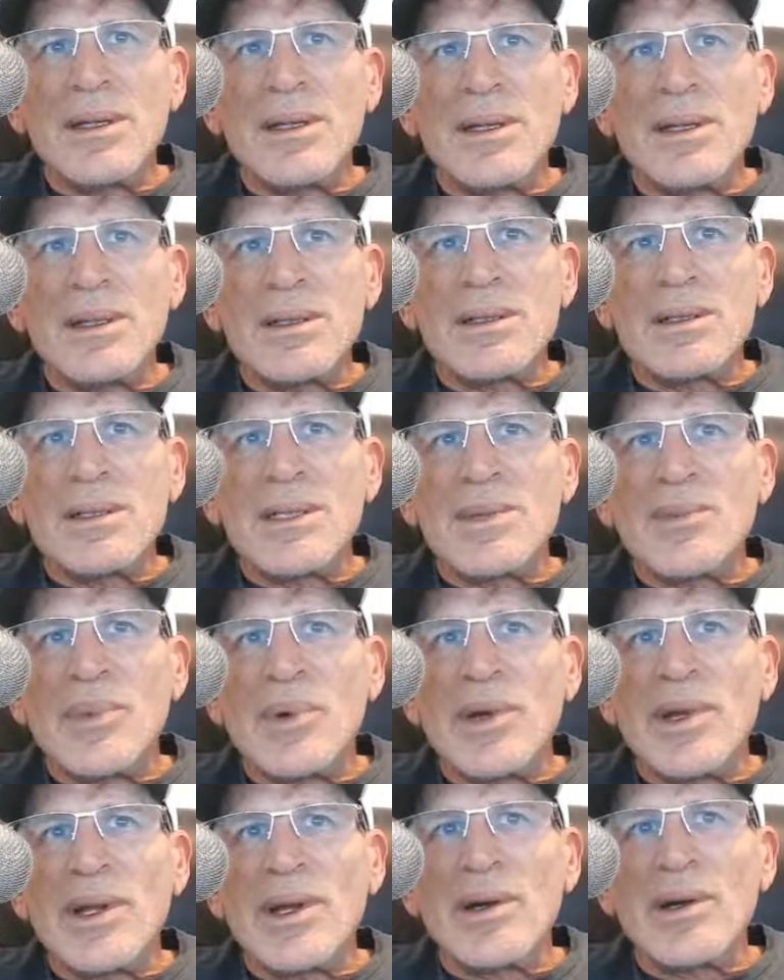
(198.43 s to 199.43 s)
See,
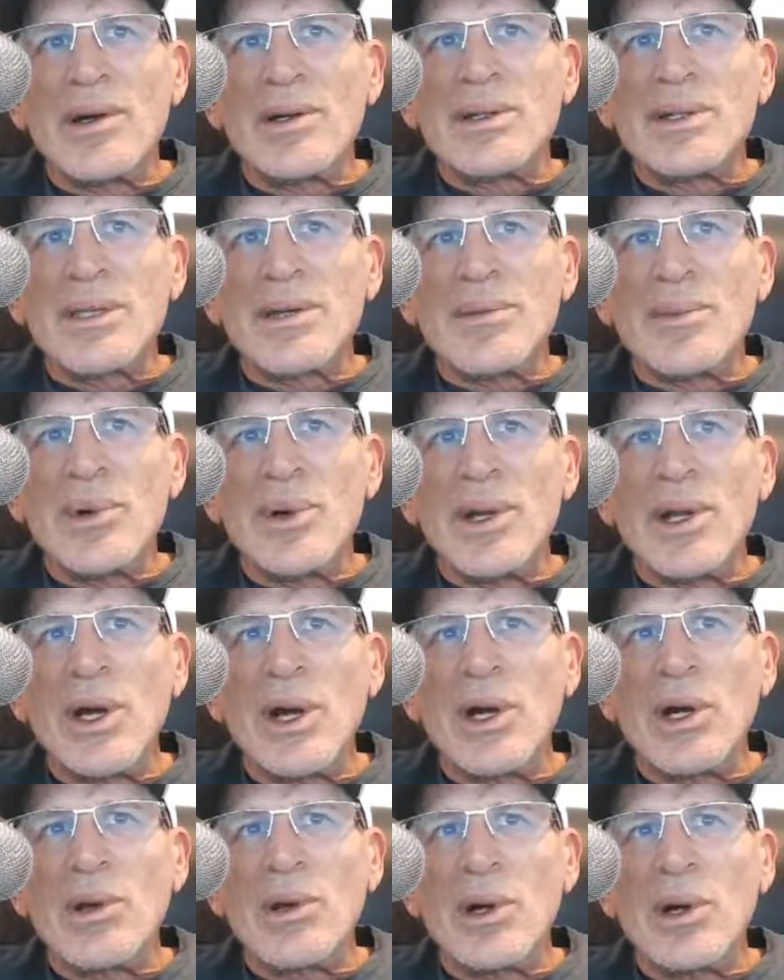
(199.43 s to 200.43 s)
0.0 so
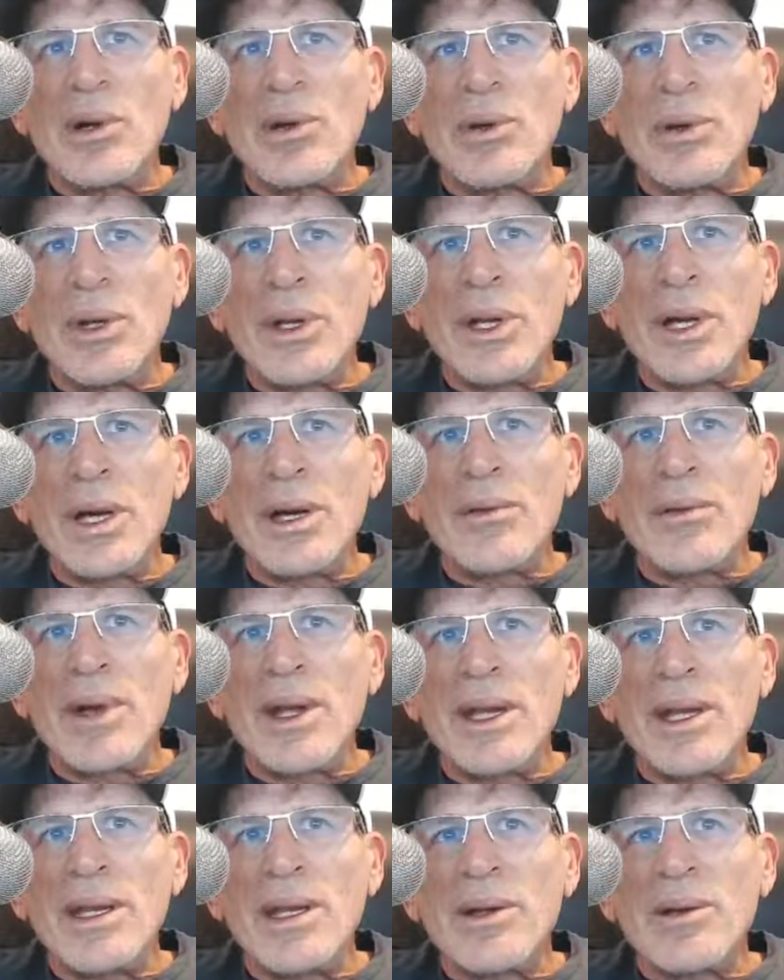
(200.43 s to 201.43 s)
0.009
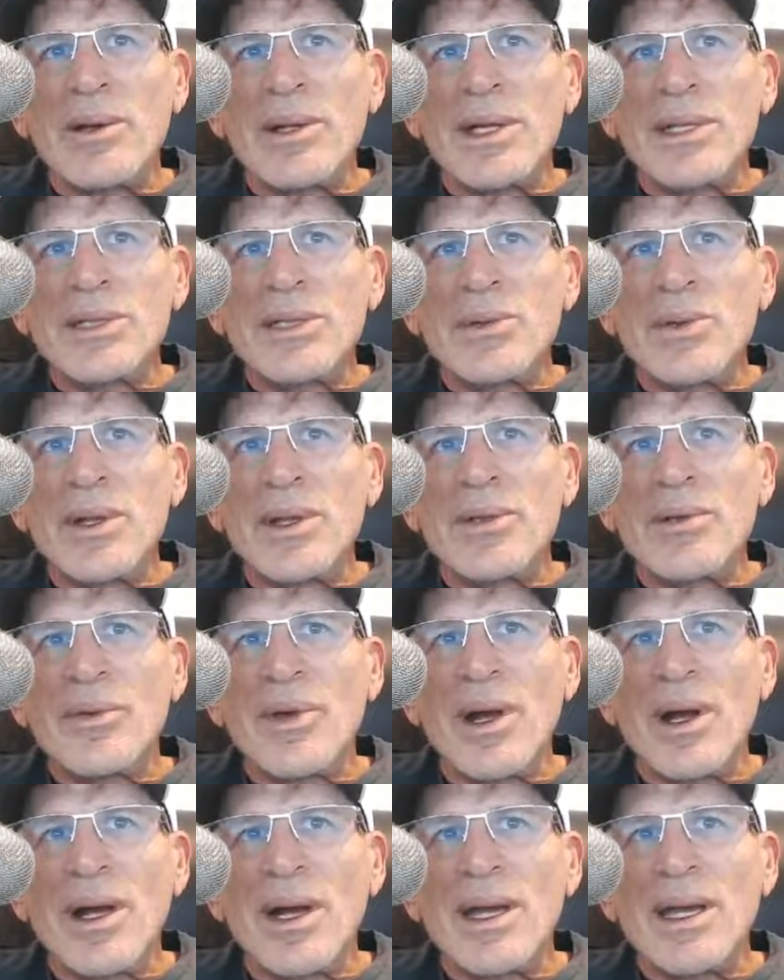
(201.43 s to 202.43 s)
right here as it went through
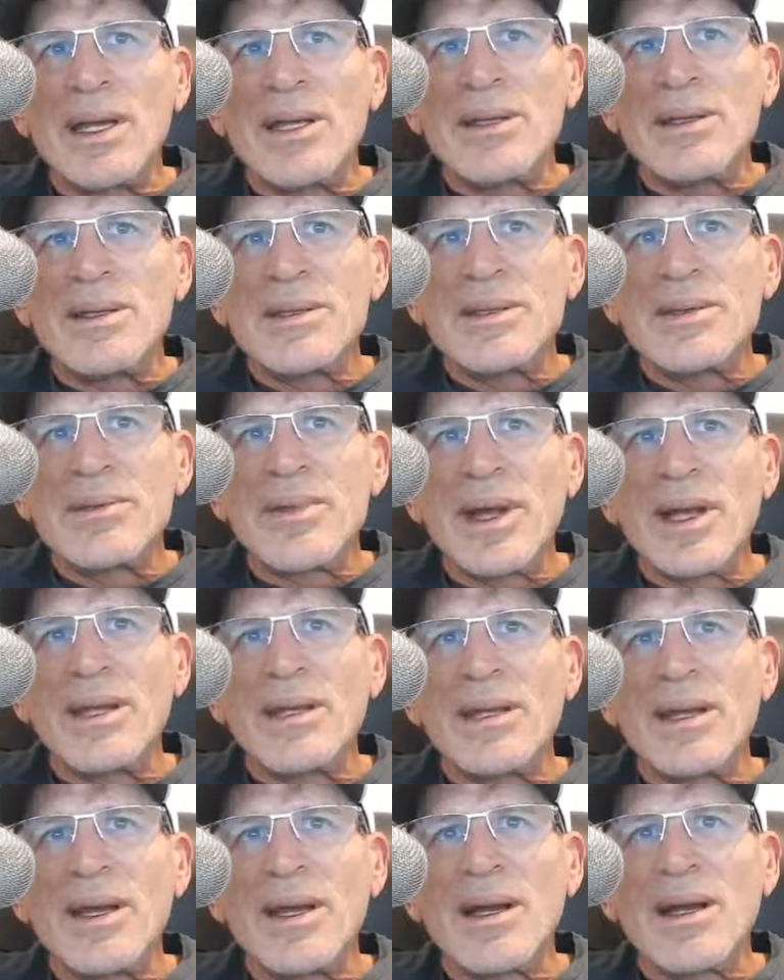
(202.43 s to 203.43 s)
Heinz, right
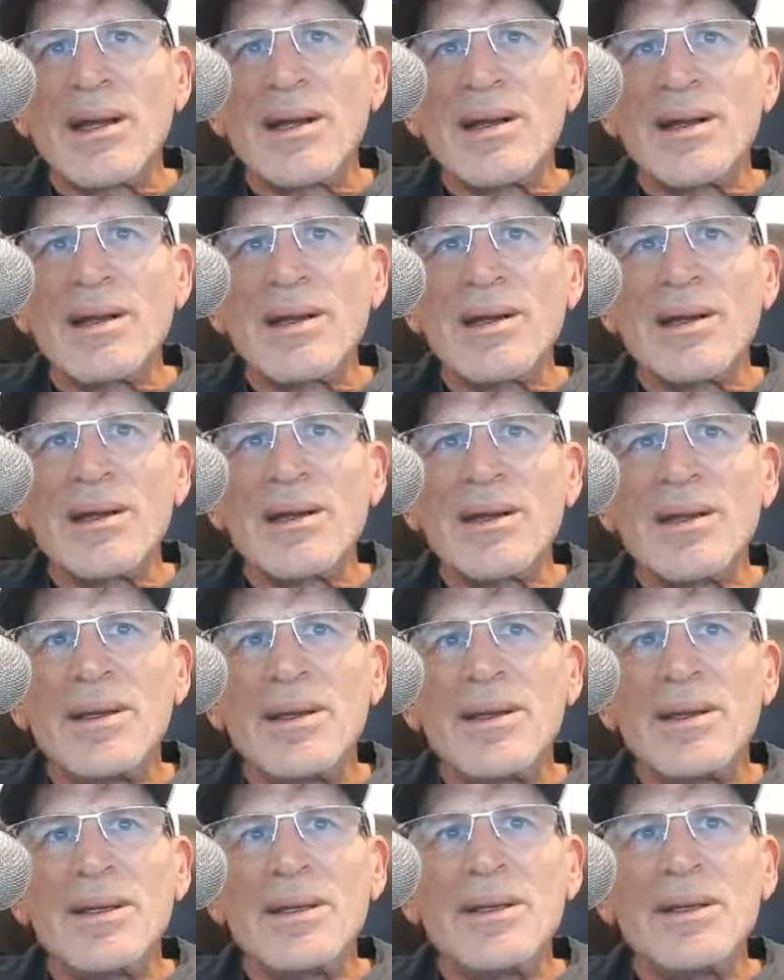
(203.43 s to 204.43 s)
there.
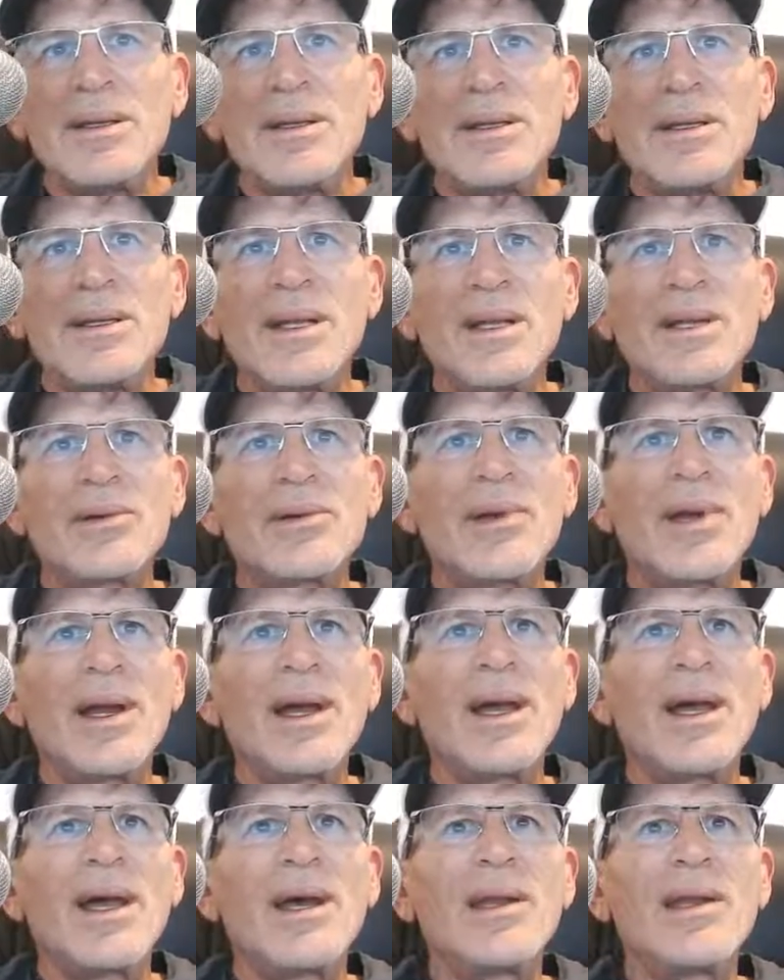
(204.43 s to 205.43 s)
That's where I
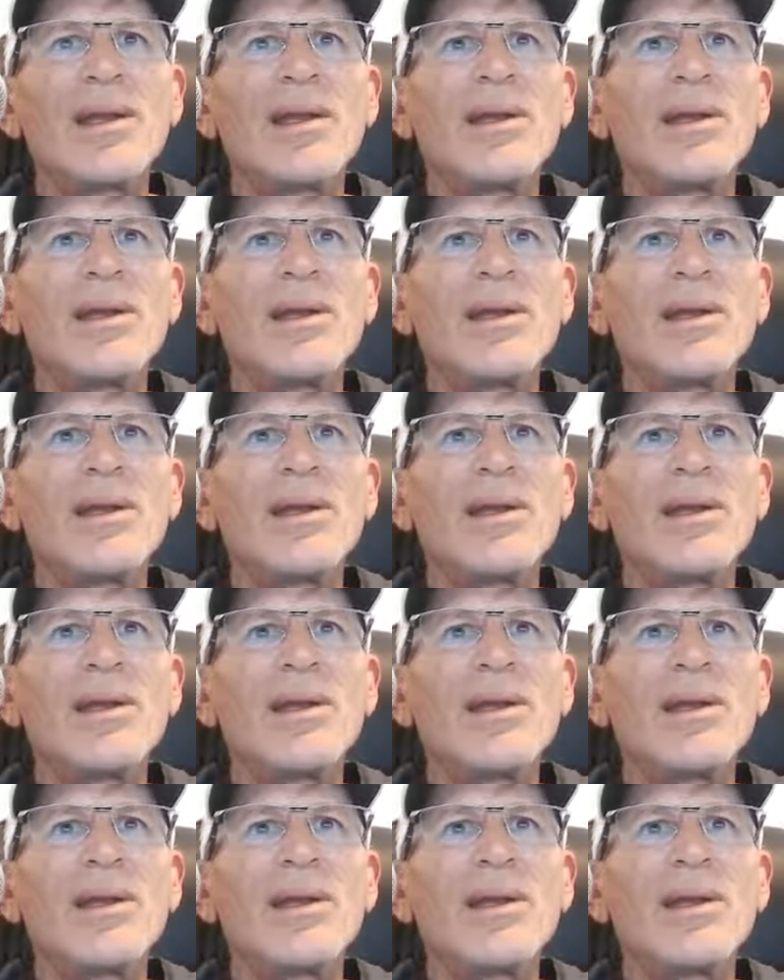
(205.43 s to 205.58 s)
had it.